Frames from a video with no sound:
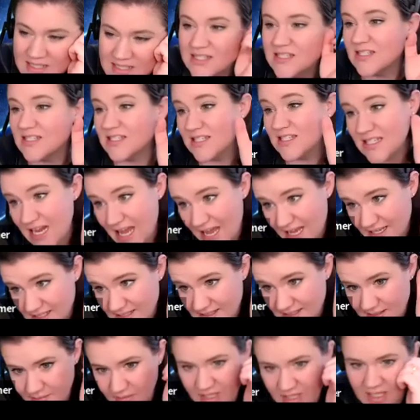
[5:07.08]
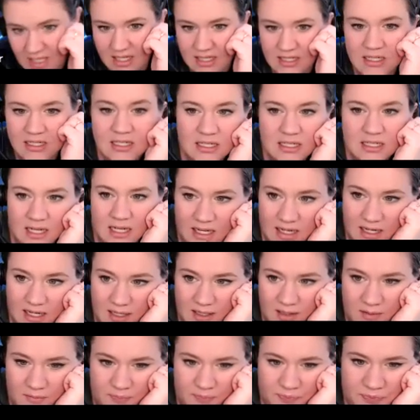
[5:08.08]
this is an estimate,
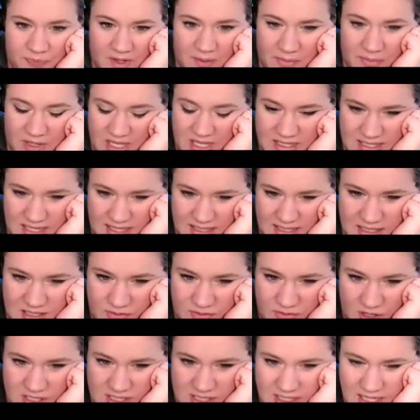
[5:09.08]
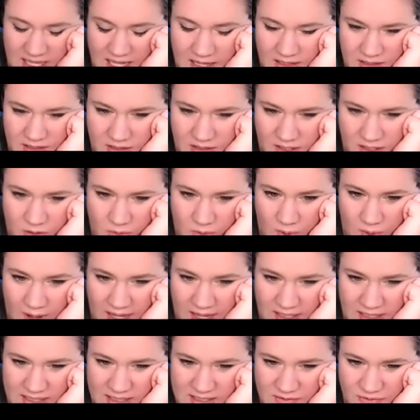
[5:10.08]
because that's as far as the calculator
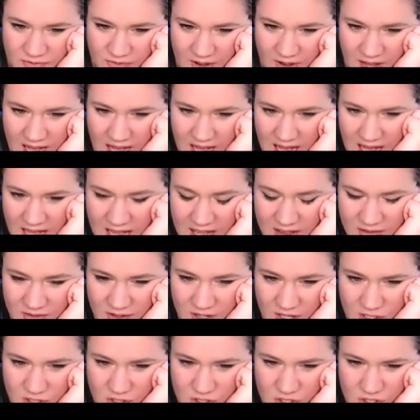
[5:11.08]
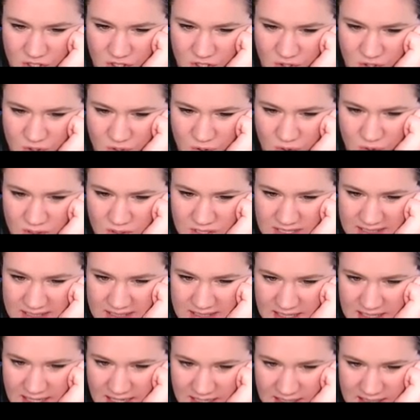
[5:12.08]
went. It's 5, 2,
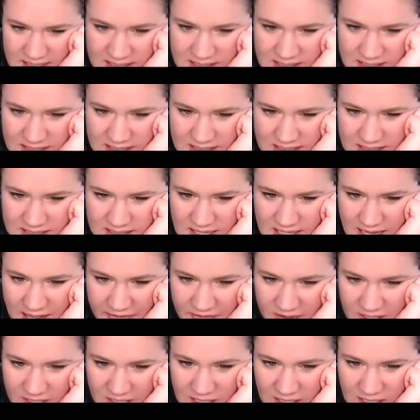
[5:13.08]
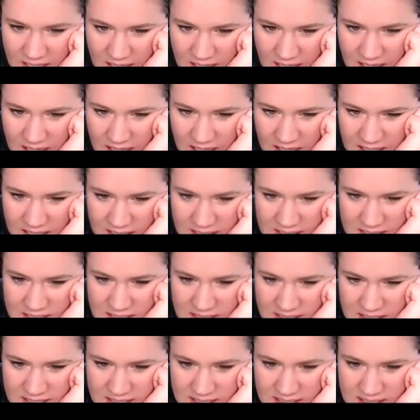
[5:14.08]
6, 7, 8,
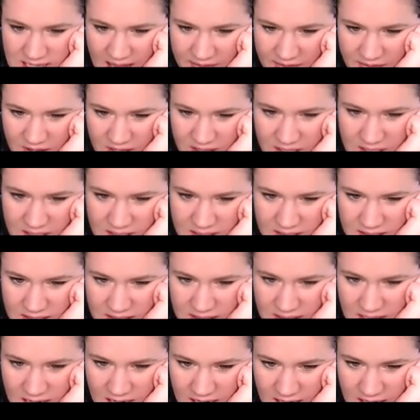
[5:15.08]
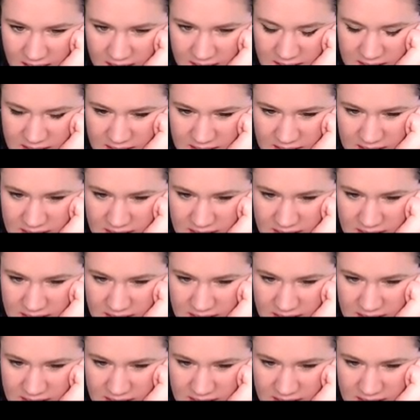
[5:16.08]
7, 9,